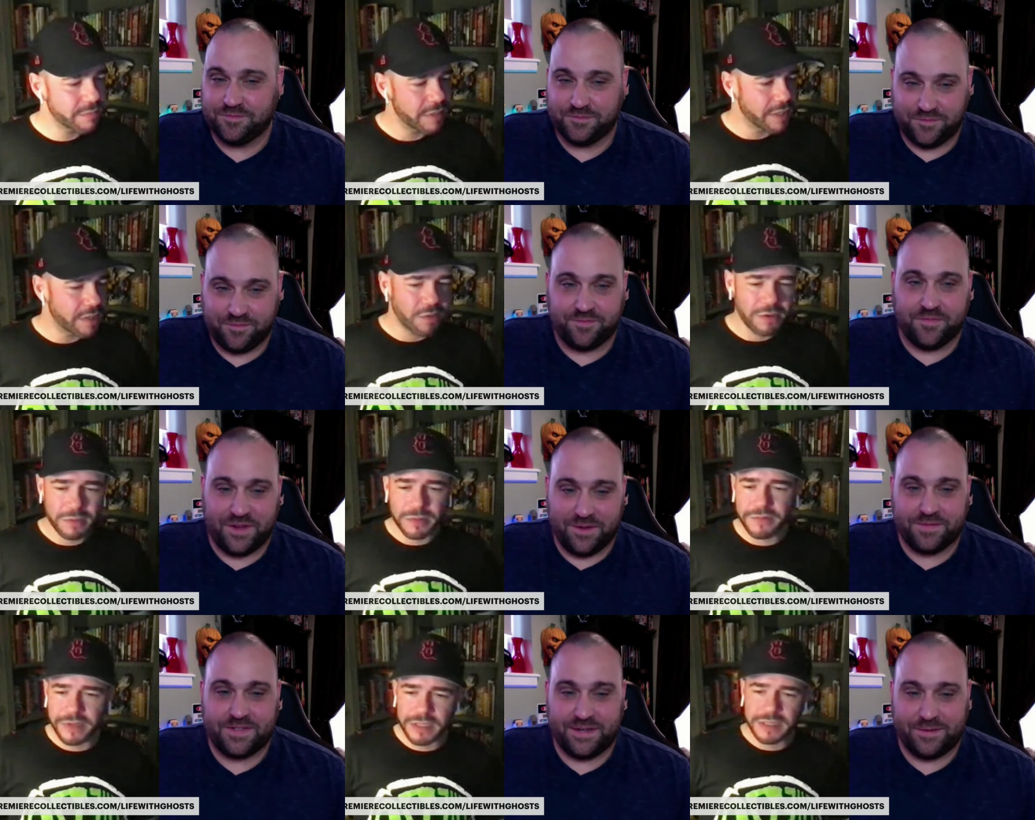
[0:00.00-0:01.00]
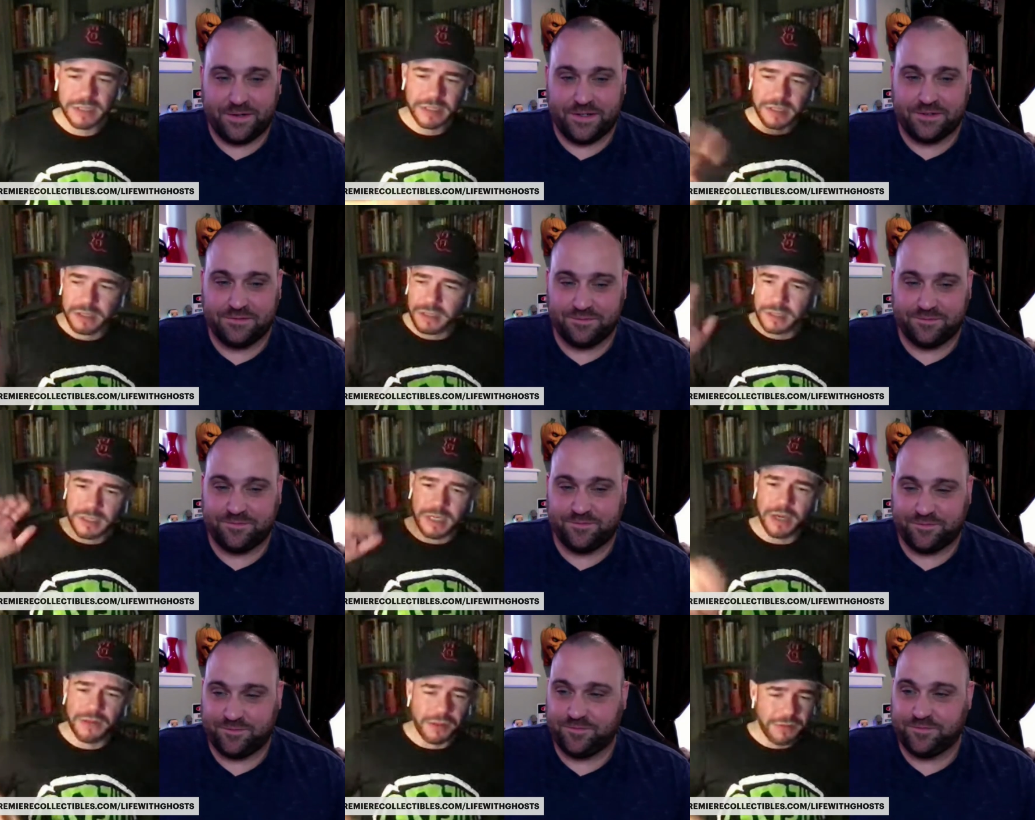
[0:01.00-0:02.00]
Speaker 1: it. Uh,
Speaker 2: horror yep, movies,
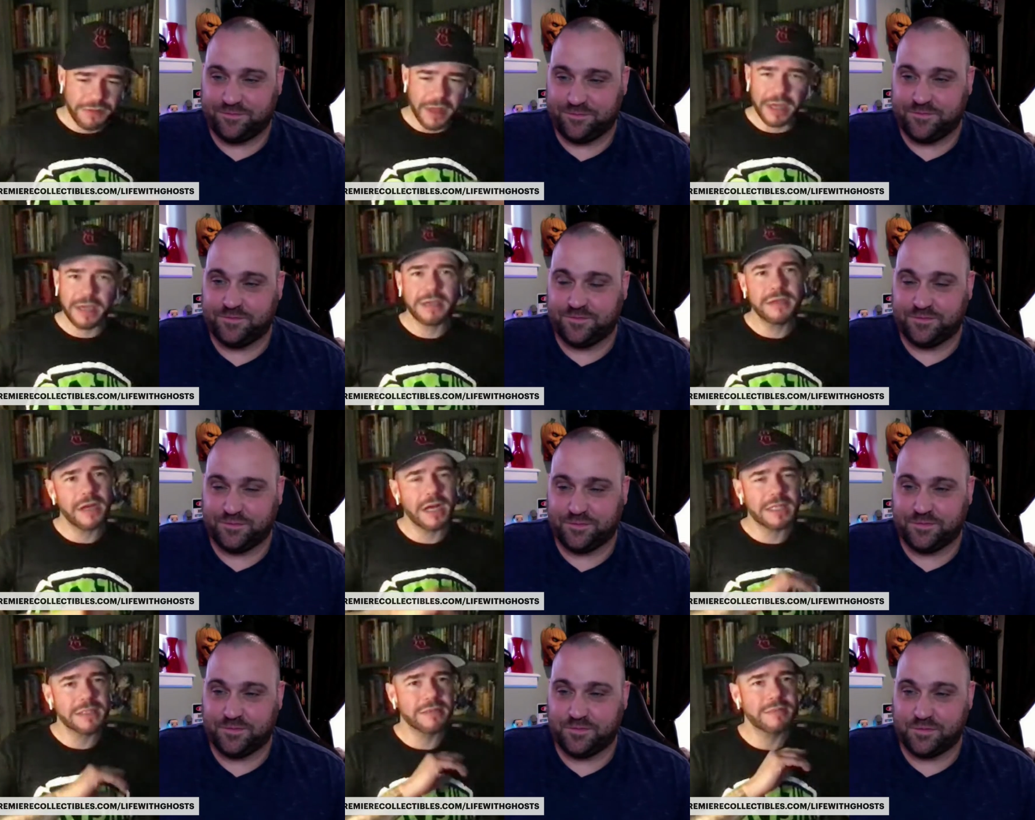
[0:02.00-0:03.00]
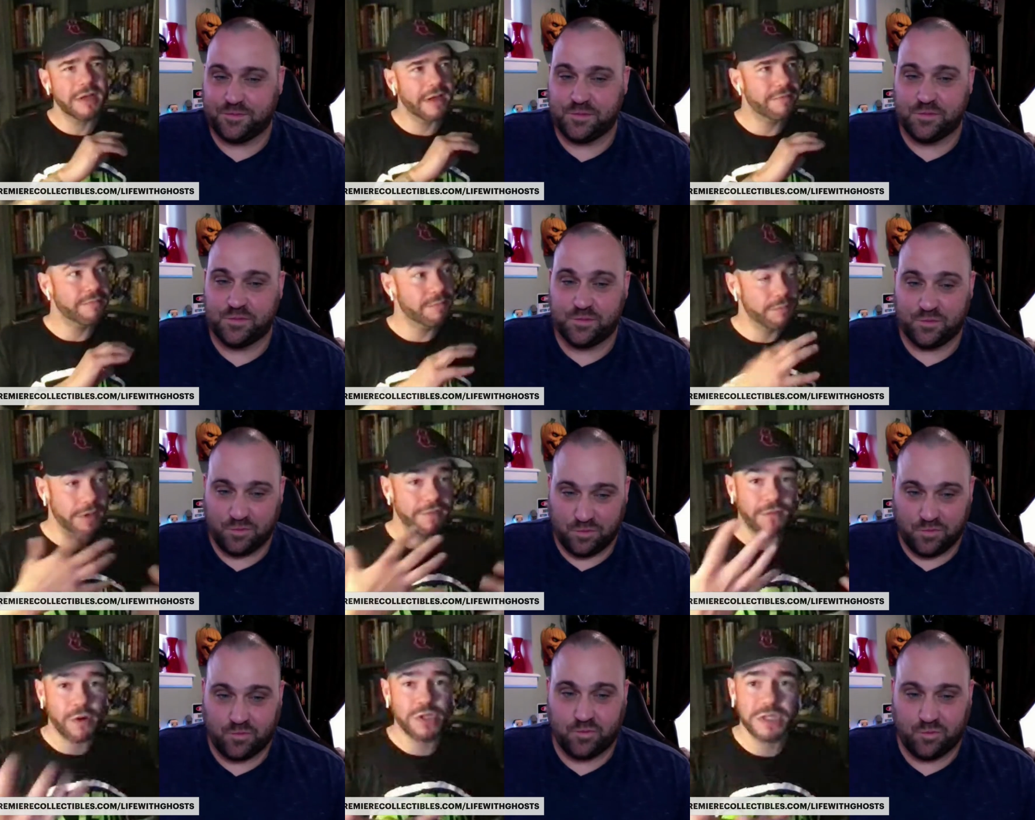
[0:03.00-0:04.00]
Speaker 1: uh, The Thing, awesome. I've
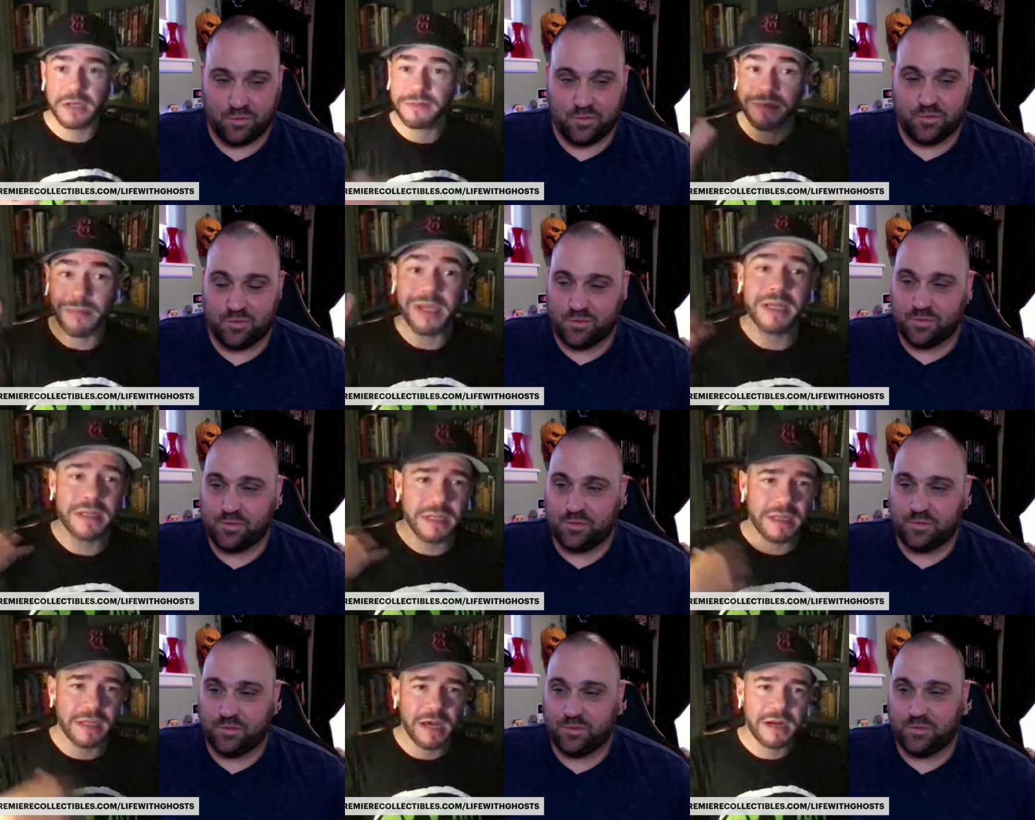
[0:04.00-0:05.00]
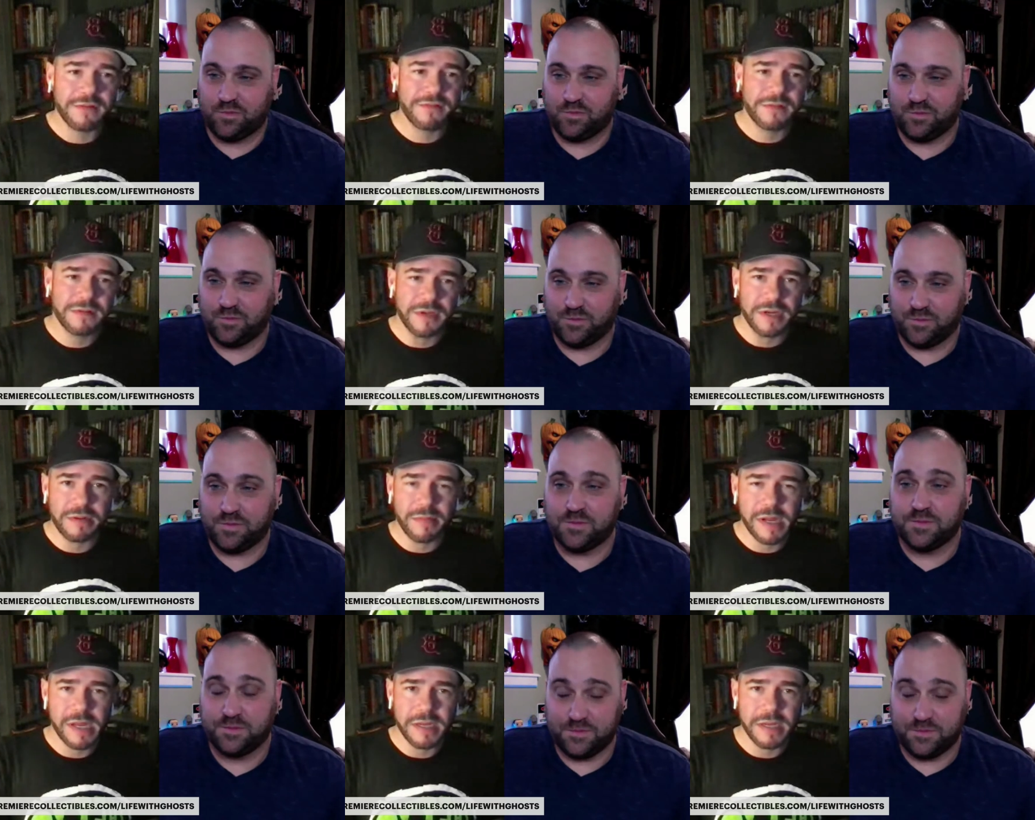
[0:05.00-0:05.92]
been fortunate yeah. enough to meet a, a lot of you know